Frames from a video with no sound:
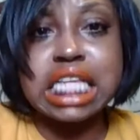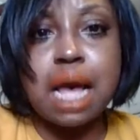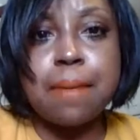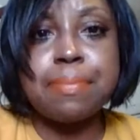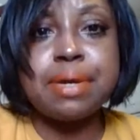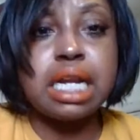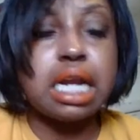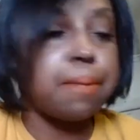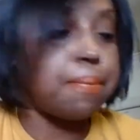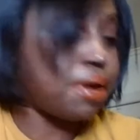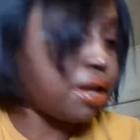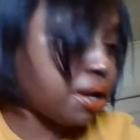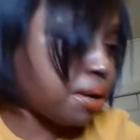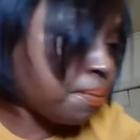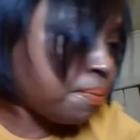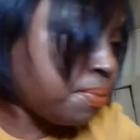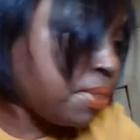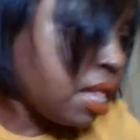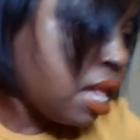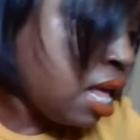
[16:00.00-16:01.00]
I'll put up here.
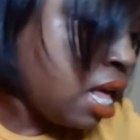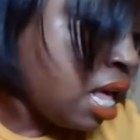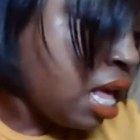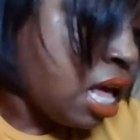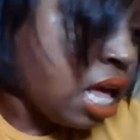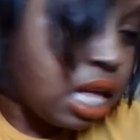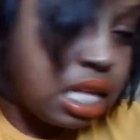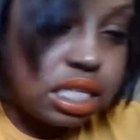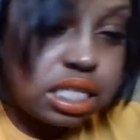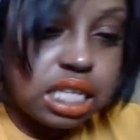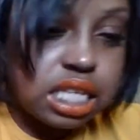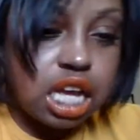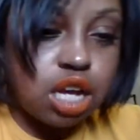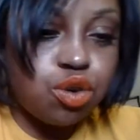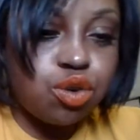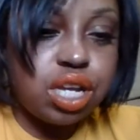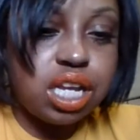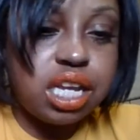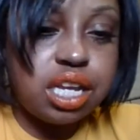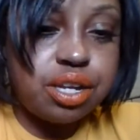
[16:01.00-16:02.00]
So
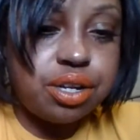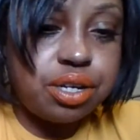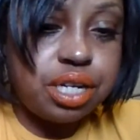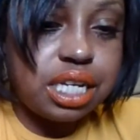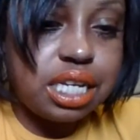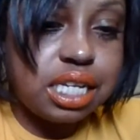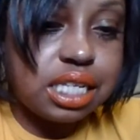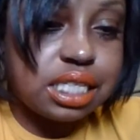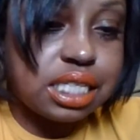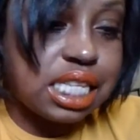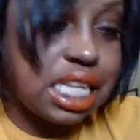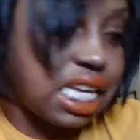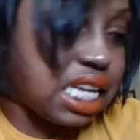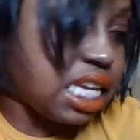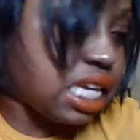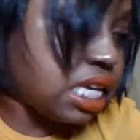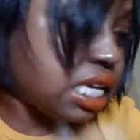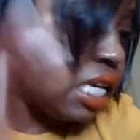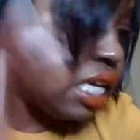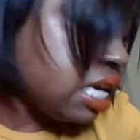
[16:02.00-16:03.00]
here is
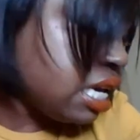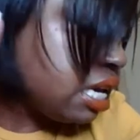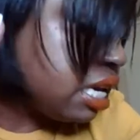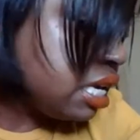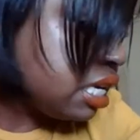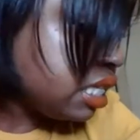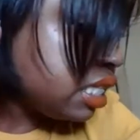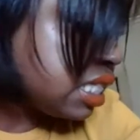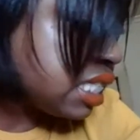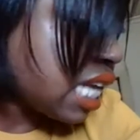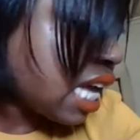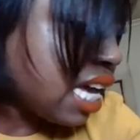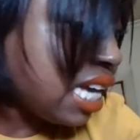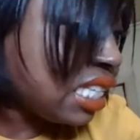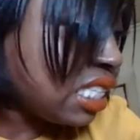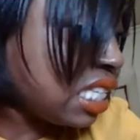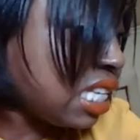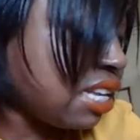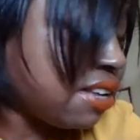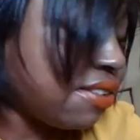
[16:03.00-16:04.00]
the
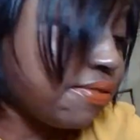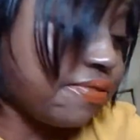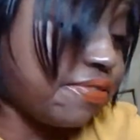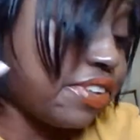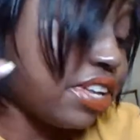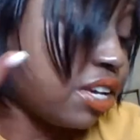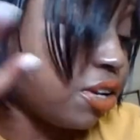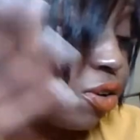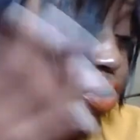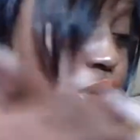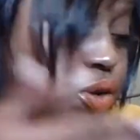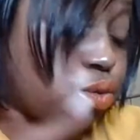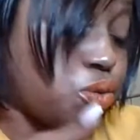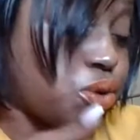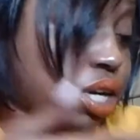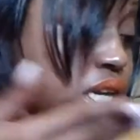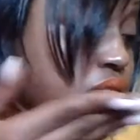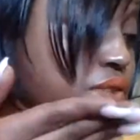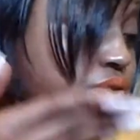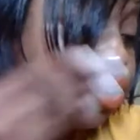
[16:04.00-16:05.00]
scientific or
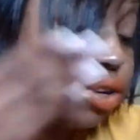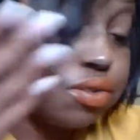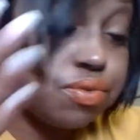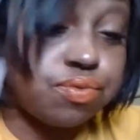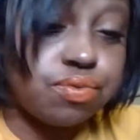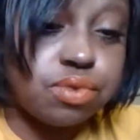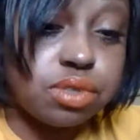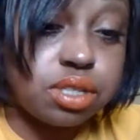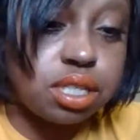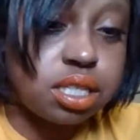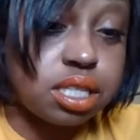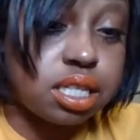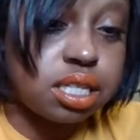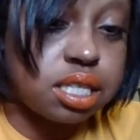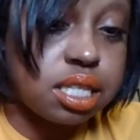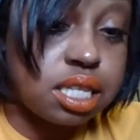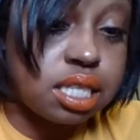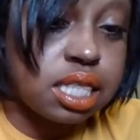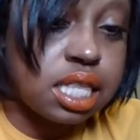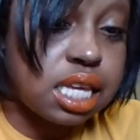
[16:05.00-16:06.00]
whatever.
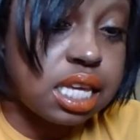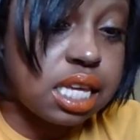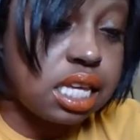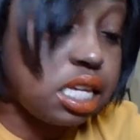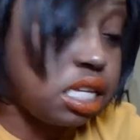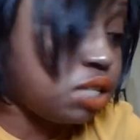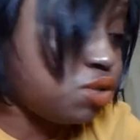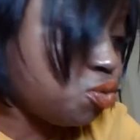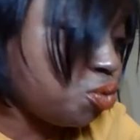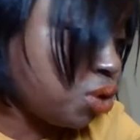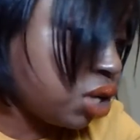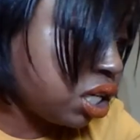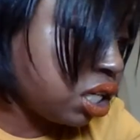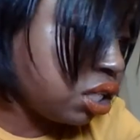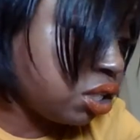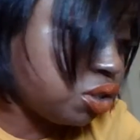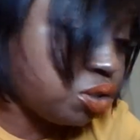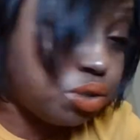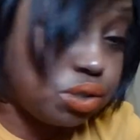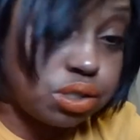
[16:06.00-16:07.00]
These
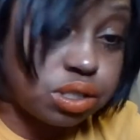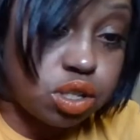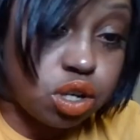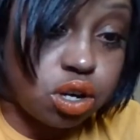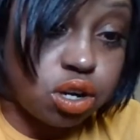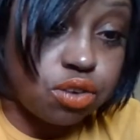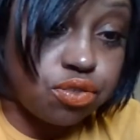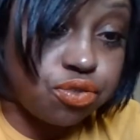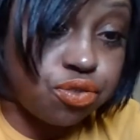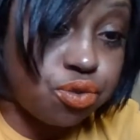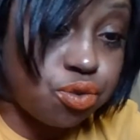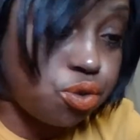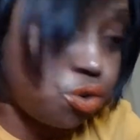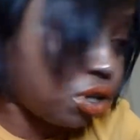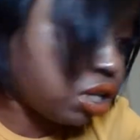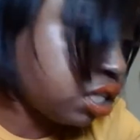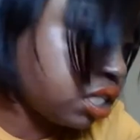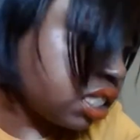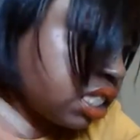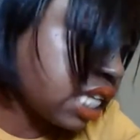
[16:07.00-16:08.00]
words are
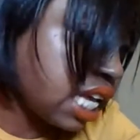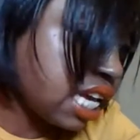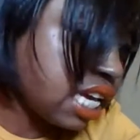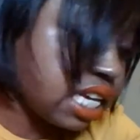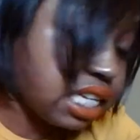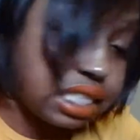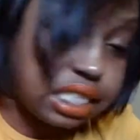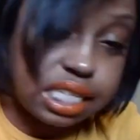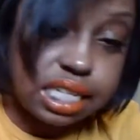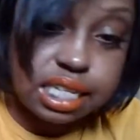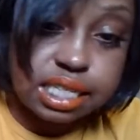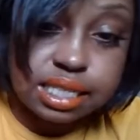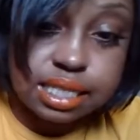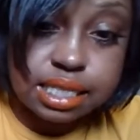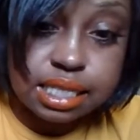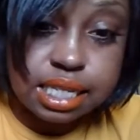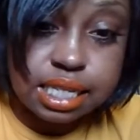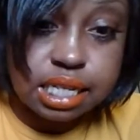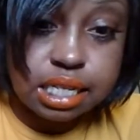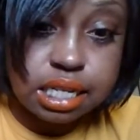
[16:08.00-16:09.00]
for scientists
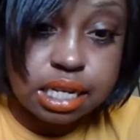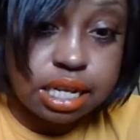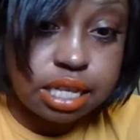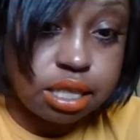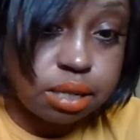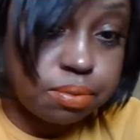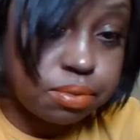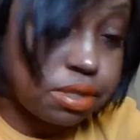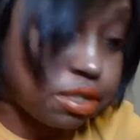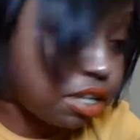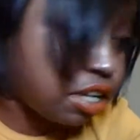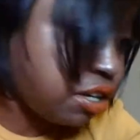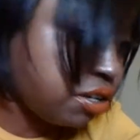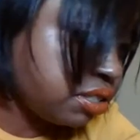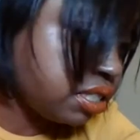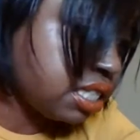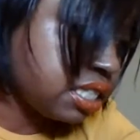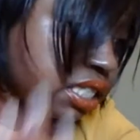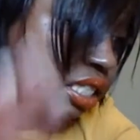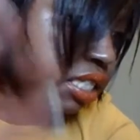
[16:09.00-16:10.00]
and other
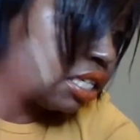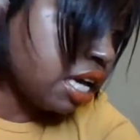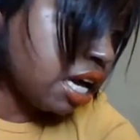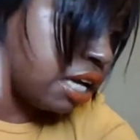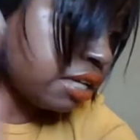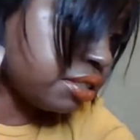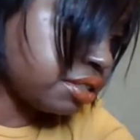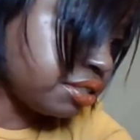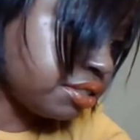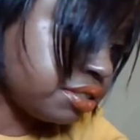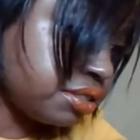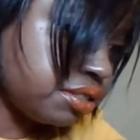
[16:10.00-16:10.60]
nurses and doctors